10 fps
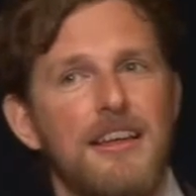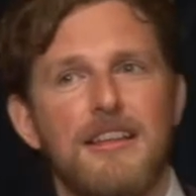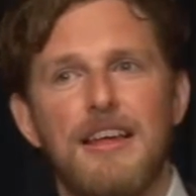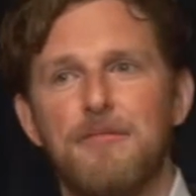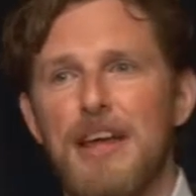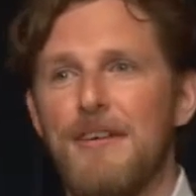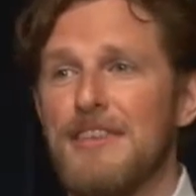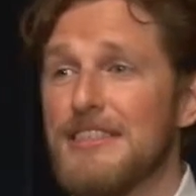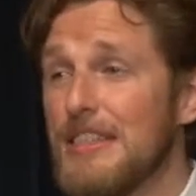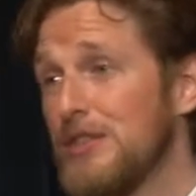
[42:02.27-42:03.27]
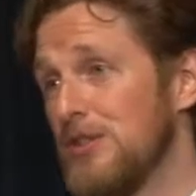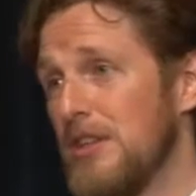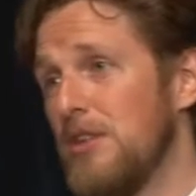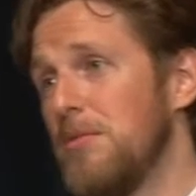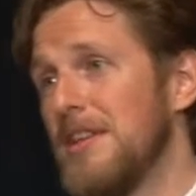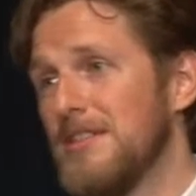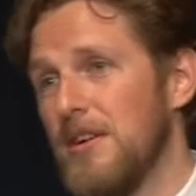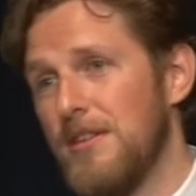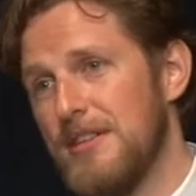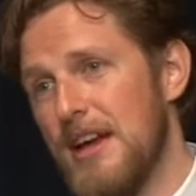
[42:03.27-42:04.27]
uh, that we have these sensors that are with us
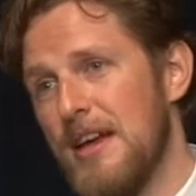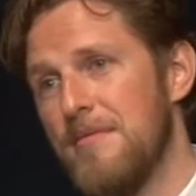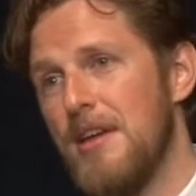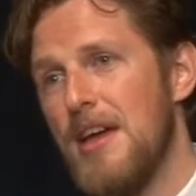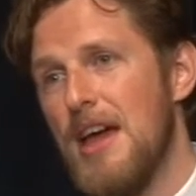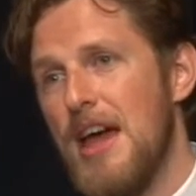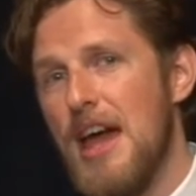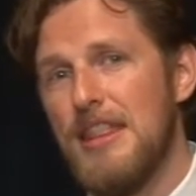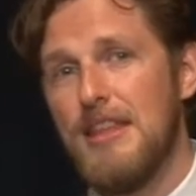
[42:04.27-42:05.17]
all the time, and